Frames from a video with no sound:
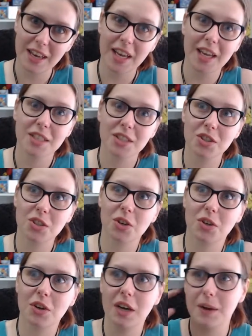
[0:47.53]

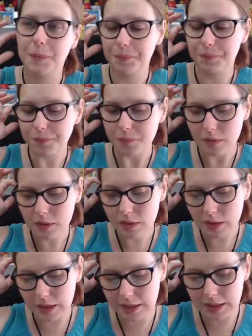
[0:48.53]
So um,
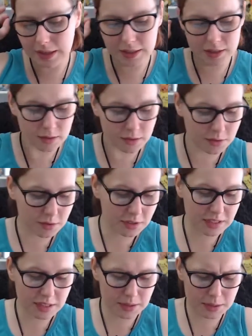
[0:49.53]
he took
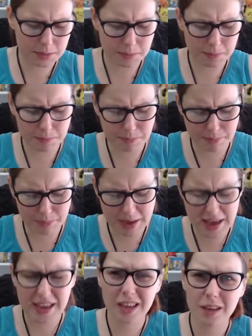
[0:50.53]
it
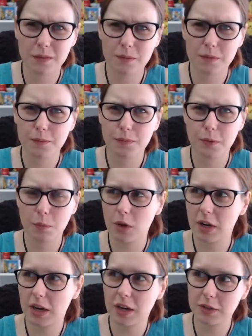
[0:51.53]
back from
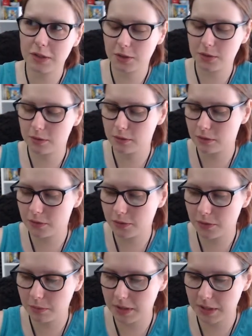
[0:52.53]
what I understood
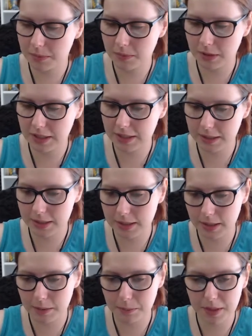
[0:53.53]
from his his
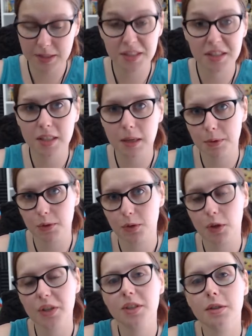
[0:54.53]
uh, message, I've been
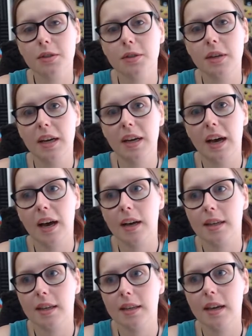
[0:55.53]
talking to uh,
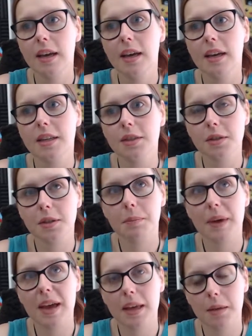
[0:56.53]
Arc Knight, he took it
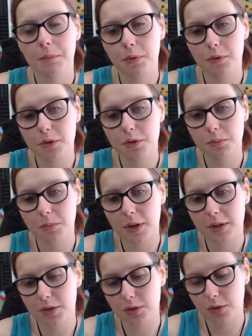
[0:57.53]
back and put the two
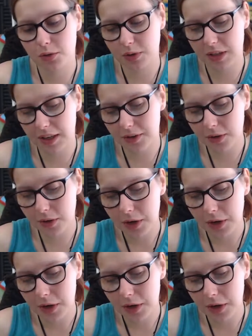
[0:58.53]
boxes together